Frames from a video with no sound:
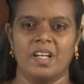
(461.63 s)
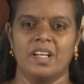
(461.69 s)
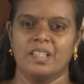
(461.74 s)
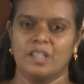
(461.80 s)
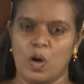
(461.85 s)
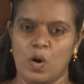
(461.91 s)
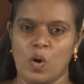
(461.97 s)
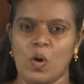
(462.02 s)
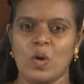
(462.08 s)

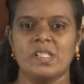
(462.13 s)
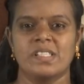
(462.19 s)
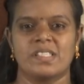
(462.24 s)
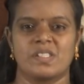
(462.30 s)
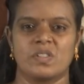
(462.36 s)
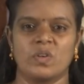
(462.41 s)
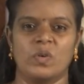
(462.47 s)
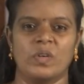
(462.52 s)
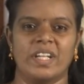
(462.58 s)
The old
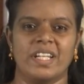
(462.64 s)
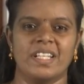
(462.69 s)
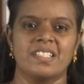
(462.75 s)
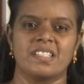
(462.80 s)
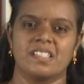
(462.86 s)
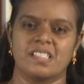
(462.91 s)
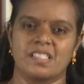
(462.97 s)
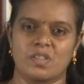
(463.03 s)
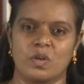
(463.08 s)
stone age
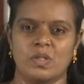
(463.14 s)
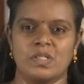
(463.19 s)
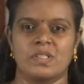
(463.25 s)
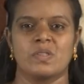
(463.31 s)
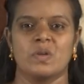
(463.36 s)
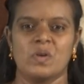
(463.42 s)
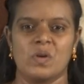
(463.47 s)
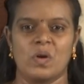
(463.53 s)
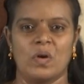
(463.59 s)
is
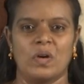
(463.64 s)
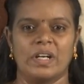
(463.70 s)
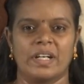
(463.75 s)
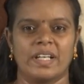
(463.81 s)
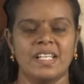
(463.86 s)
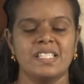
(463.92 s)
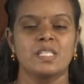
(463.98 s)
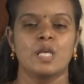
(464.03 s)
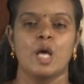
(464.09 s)
also called
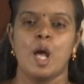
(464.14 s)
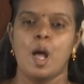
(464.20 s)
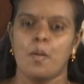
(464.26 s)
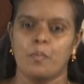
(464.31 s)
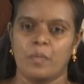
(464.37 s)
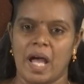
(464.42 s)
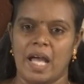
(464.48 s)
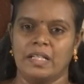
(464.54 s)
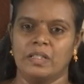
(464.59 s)
as
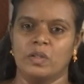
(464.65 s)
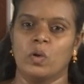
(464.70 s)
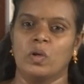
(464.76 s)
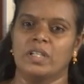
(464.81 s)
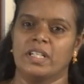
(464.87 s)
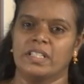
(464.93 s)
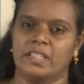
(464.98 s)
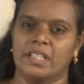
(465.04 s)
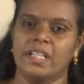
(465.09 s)

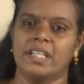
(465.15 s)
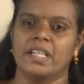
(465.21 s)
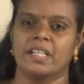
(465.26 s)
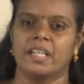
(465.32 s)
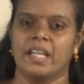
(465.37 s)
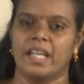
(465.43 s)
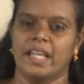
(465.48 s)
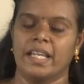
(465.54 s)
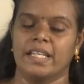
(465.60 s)
Paleolithic
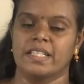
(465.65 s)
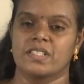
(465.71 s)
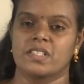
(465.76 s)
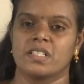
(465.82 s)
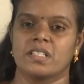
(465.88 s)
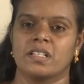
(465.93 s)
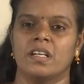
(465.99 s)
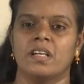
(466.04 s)
age.